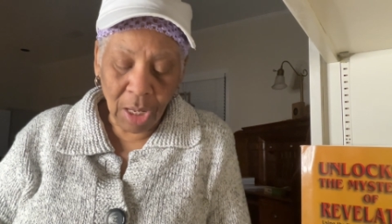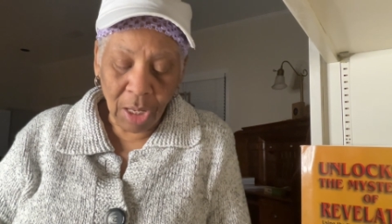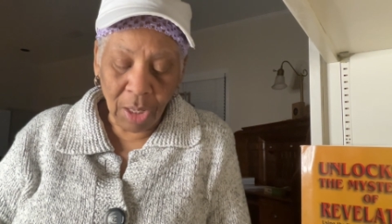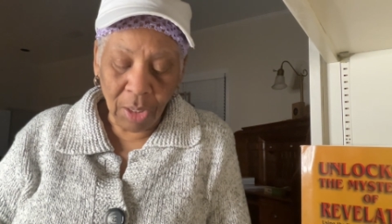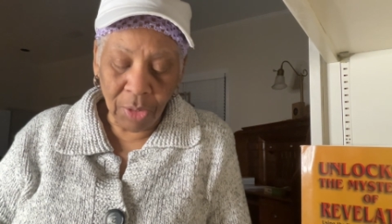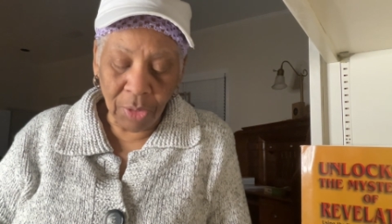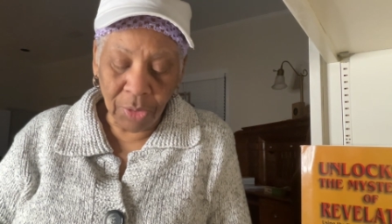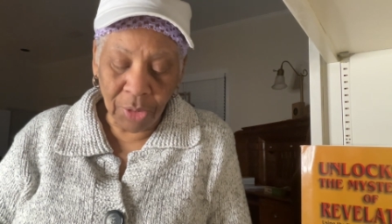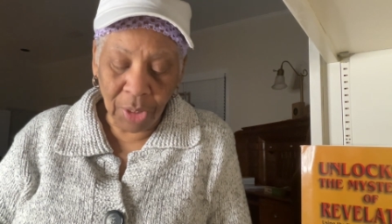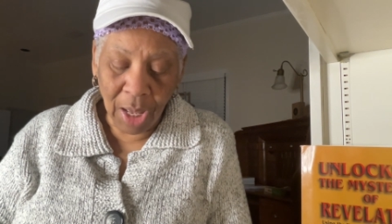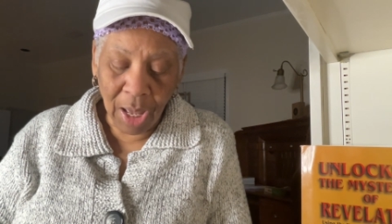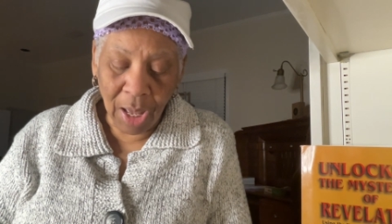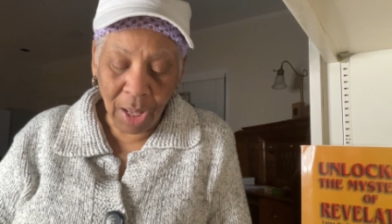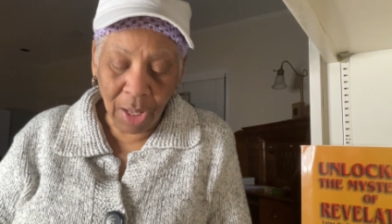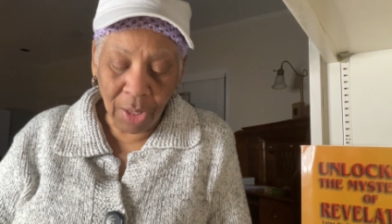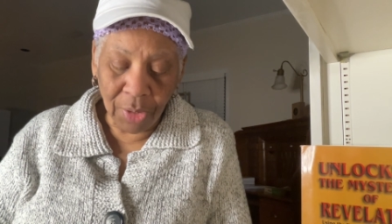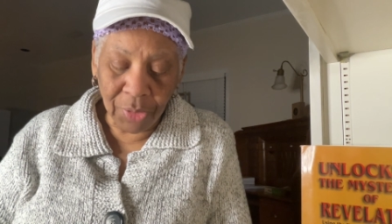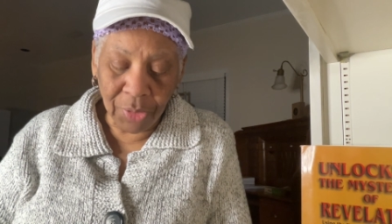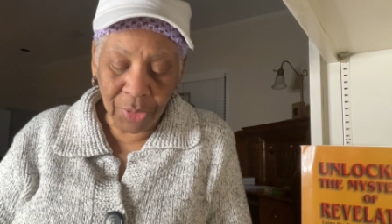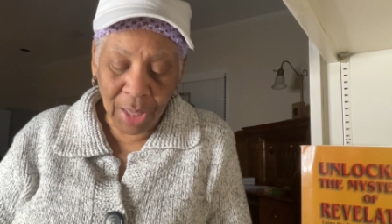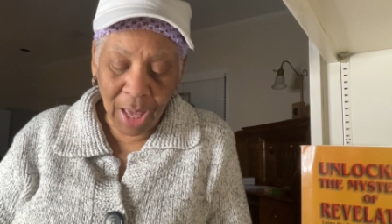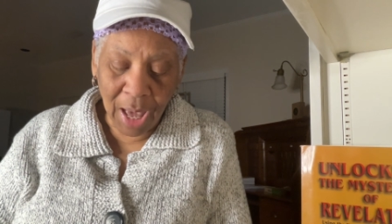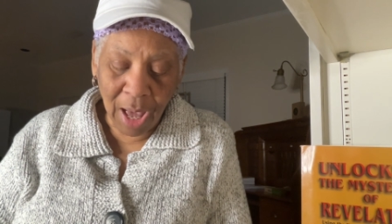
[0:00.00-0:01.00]

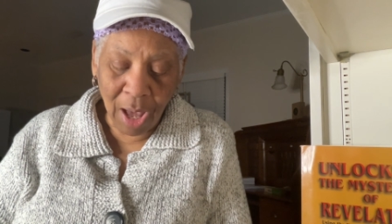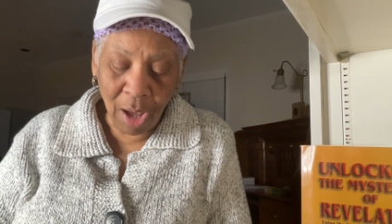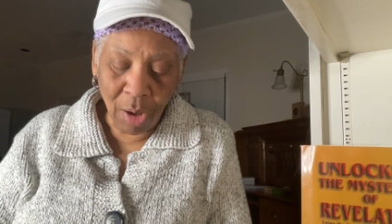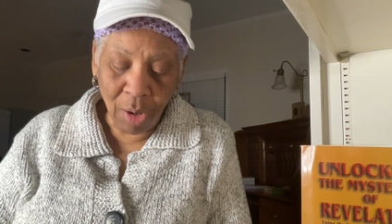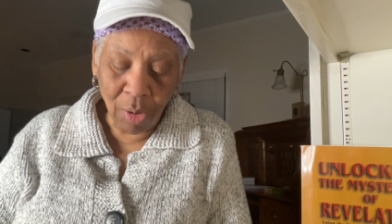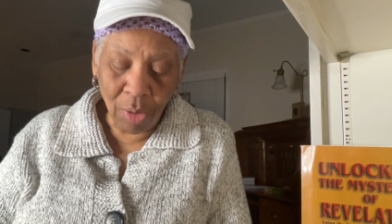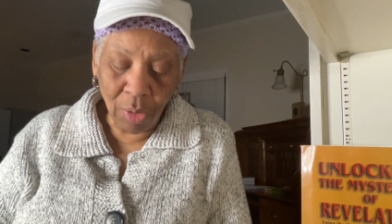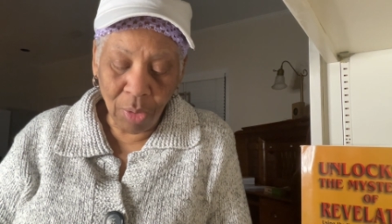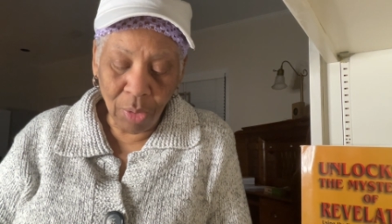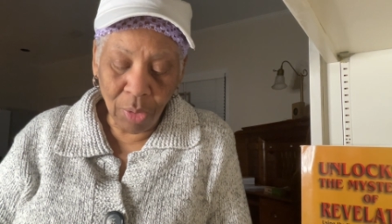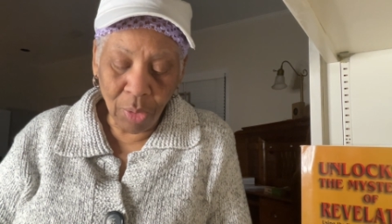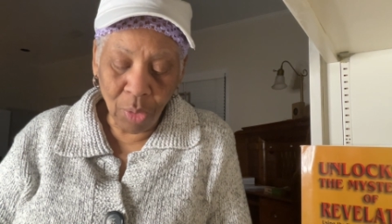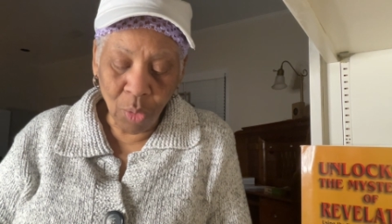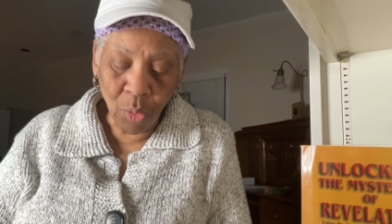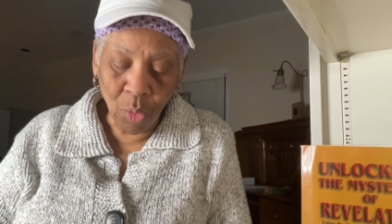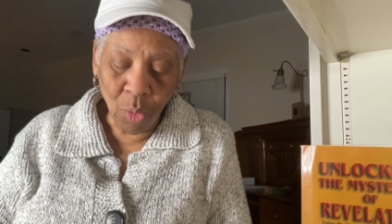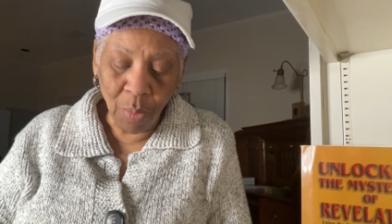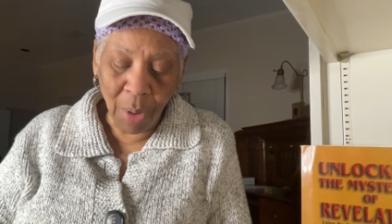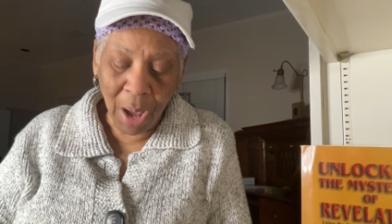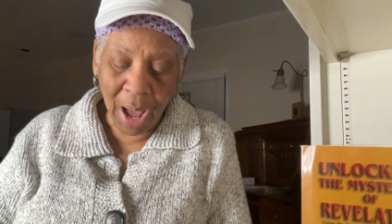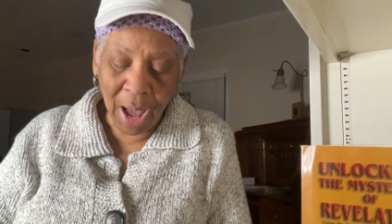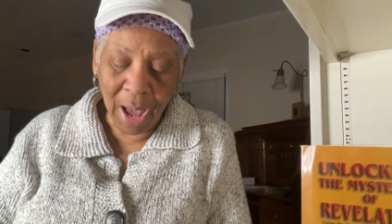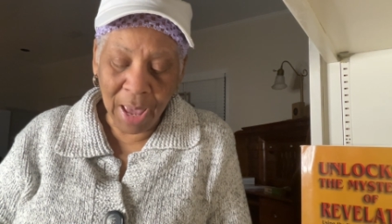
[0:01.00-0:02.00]
Thou
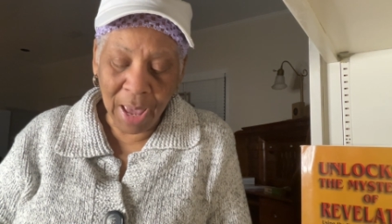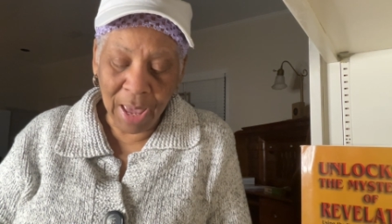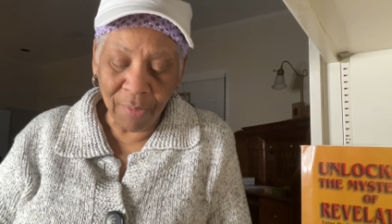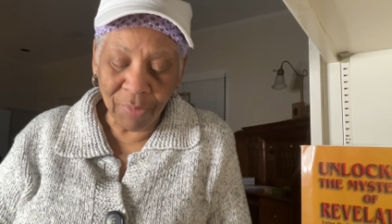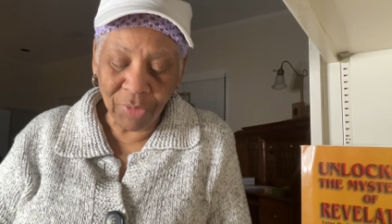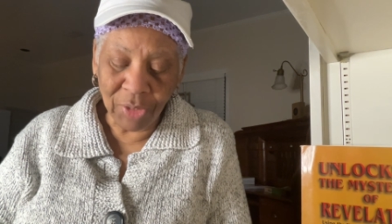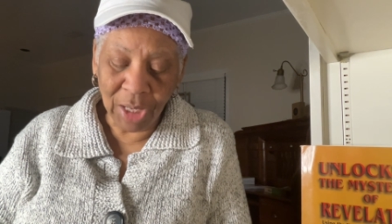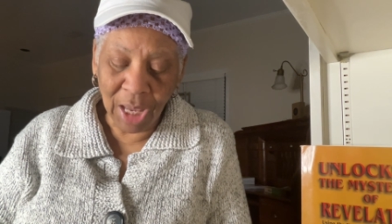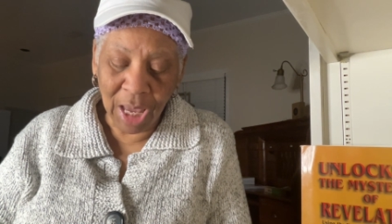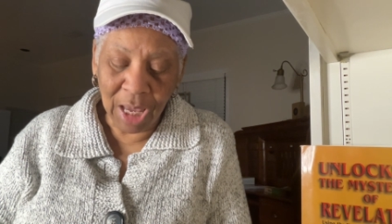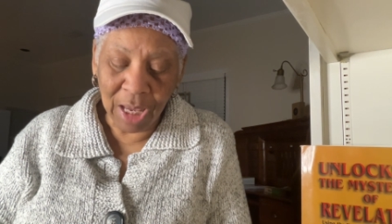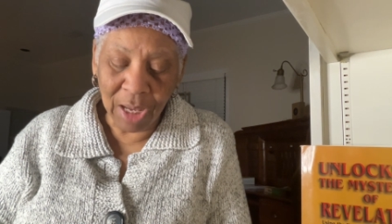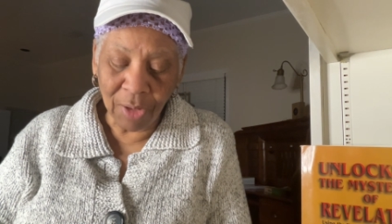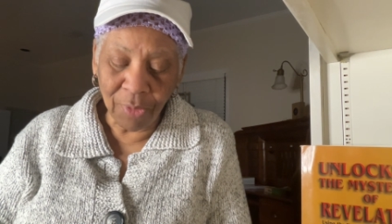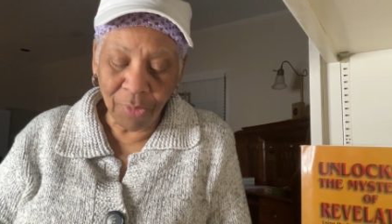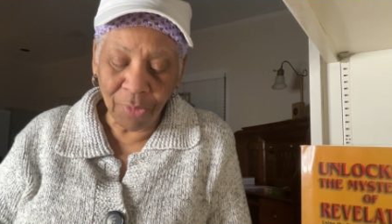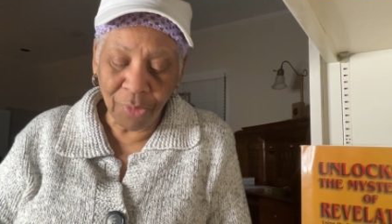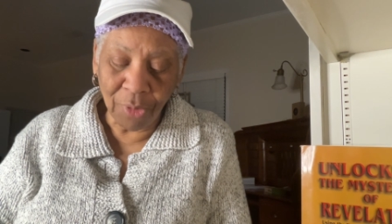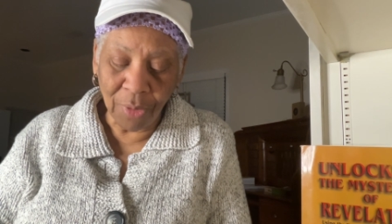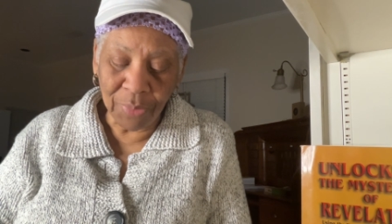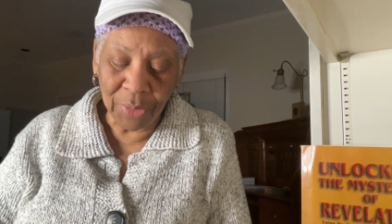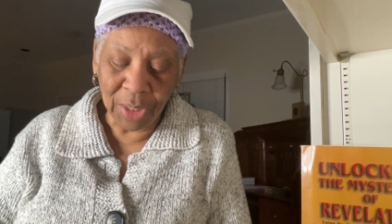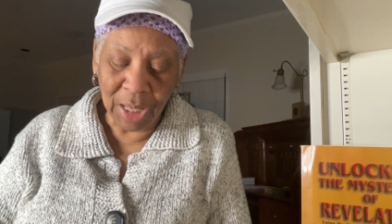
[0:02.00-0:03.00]
whom I have taken
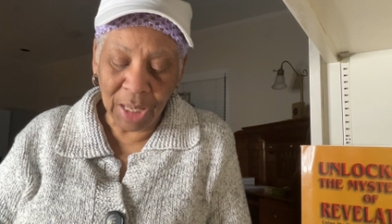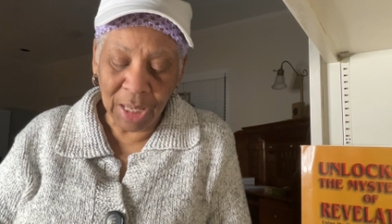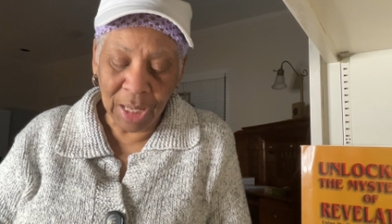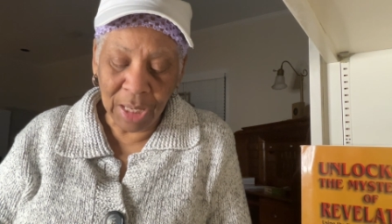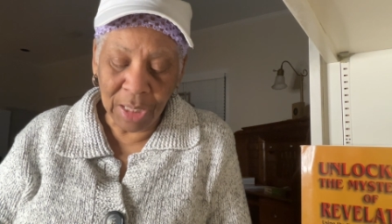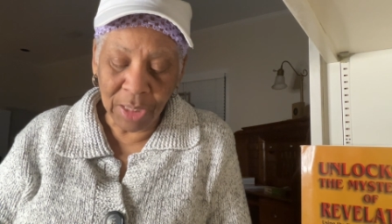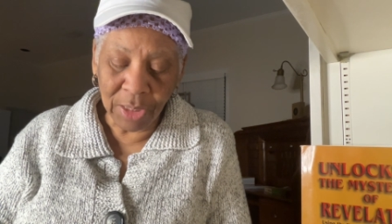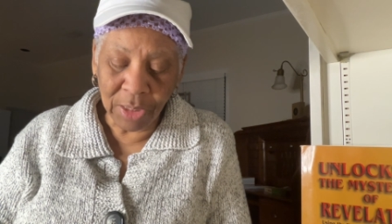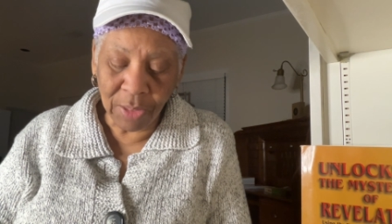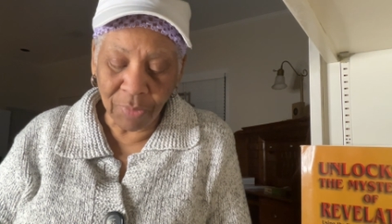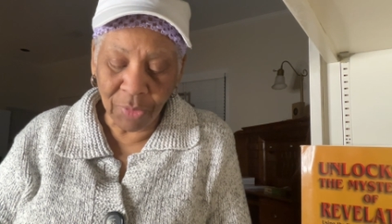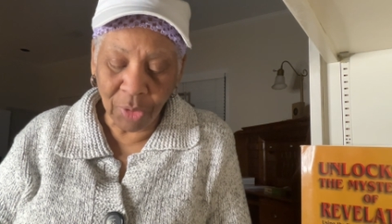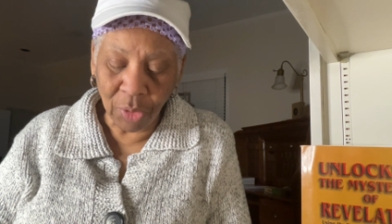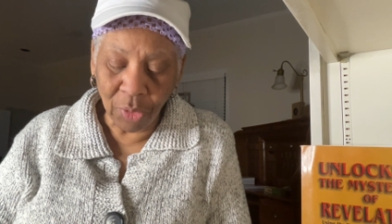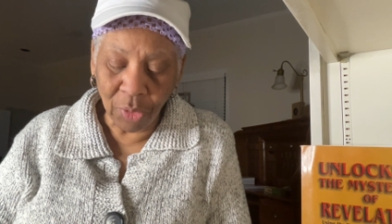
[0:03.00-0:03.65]
from the ends of the